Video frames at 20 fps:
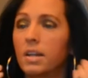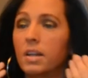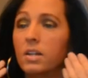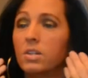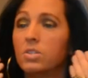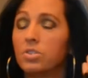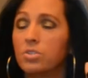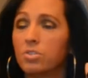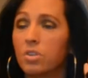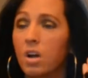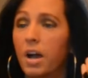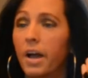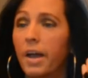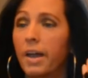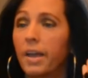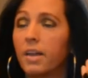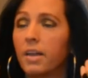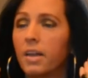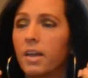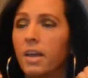It is
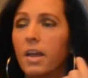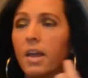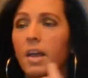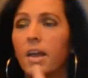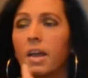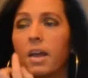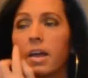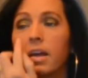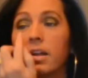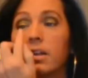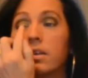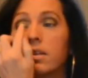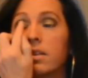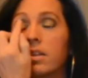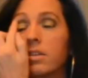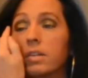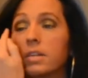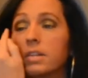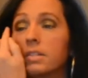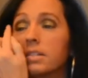dried, and
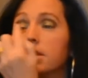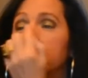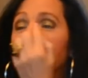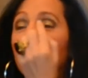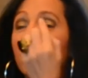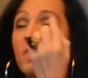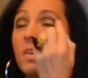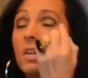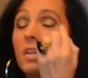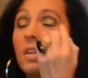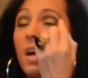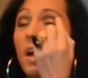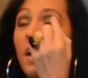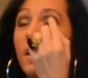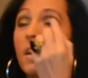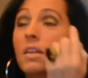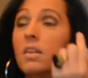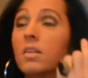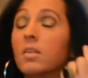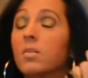there is a definite
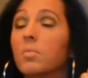line,